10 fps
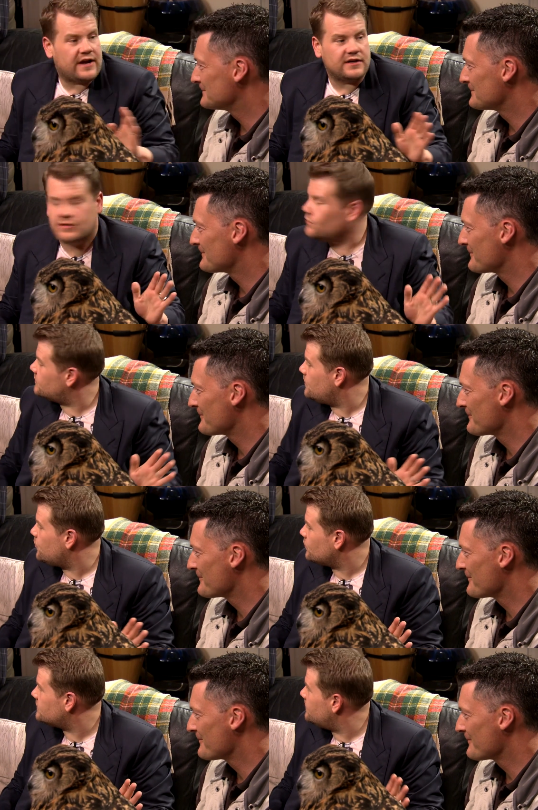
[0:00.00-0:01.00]
Speaker 1: has also
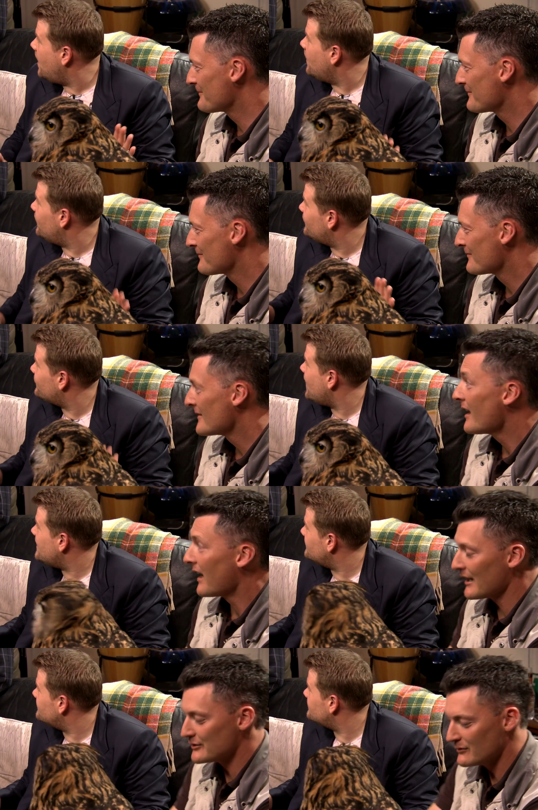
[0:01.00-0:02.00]
brought some other friends.
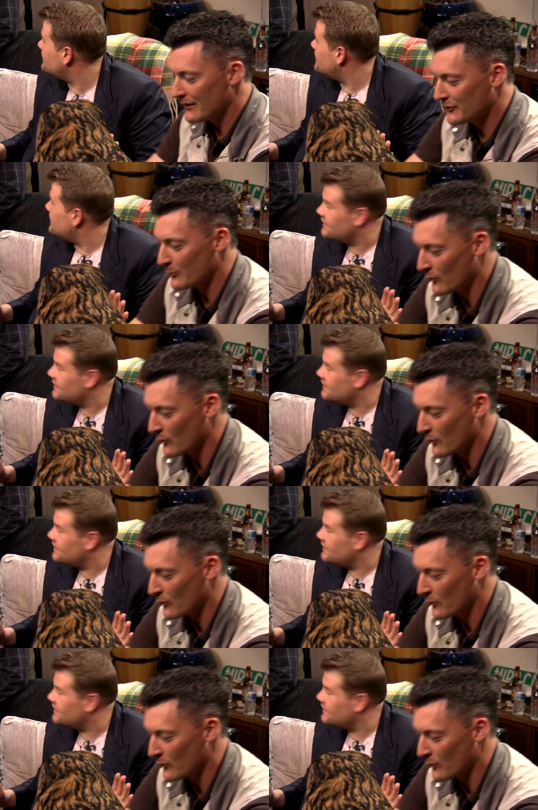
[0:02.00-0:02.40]
I do have some more.